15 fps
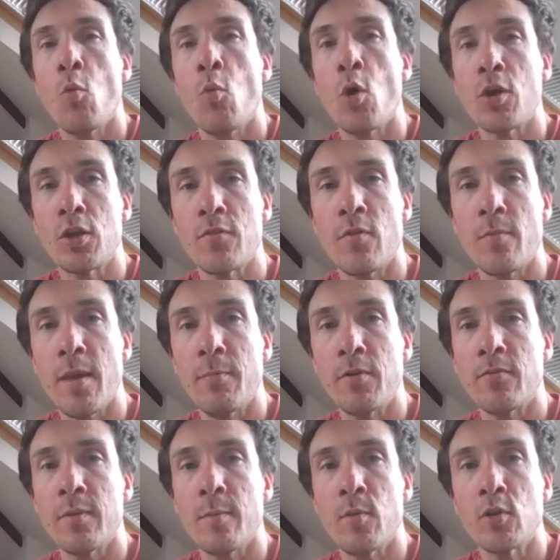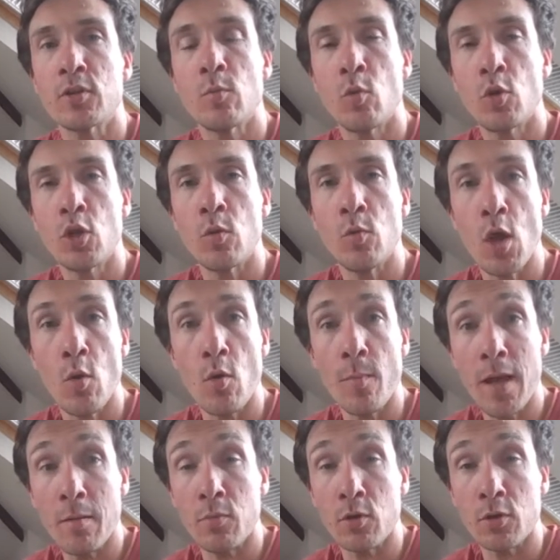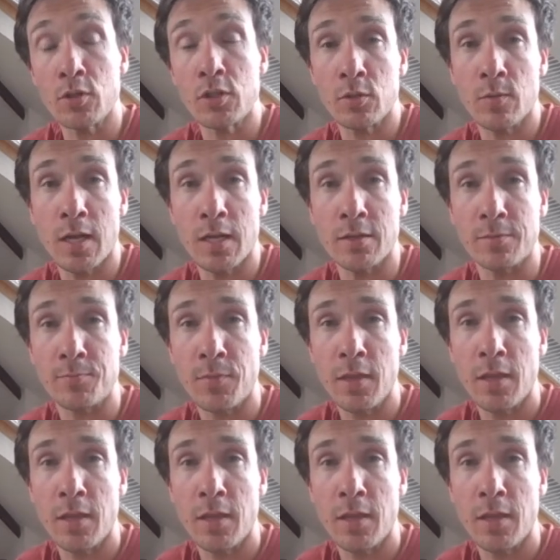what you've remembered from the books and what you know about books as well.